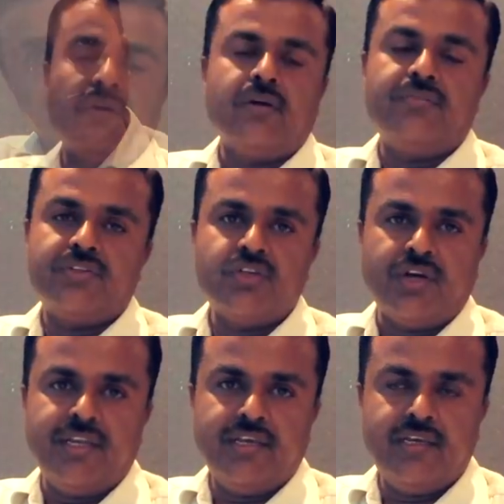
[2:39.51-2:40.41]
After
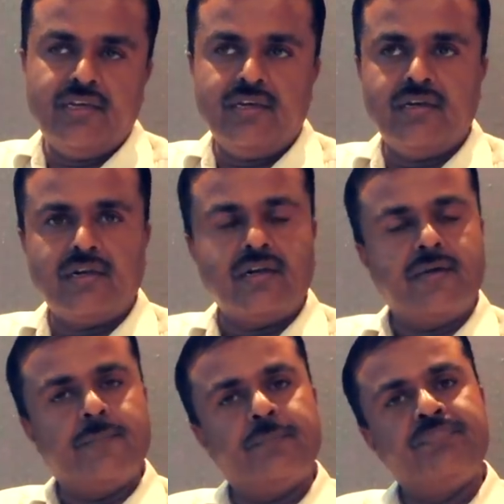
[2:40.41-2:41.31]
joining
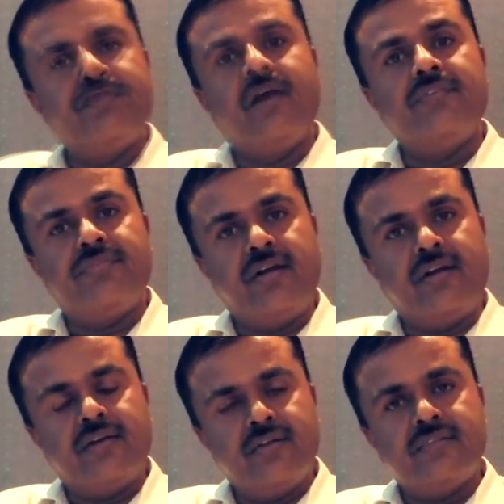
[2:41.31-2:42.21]
here, I felt
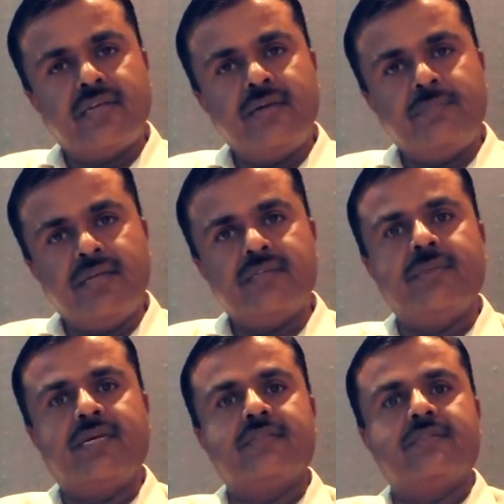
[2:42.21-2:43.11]
it is the right place
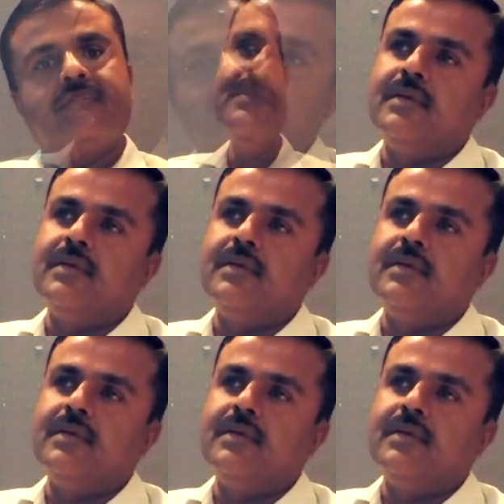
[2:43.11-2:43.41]
because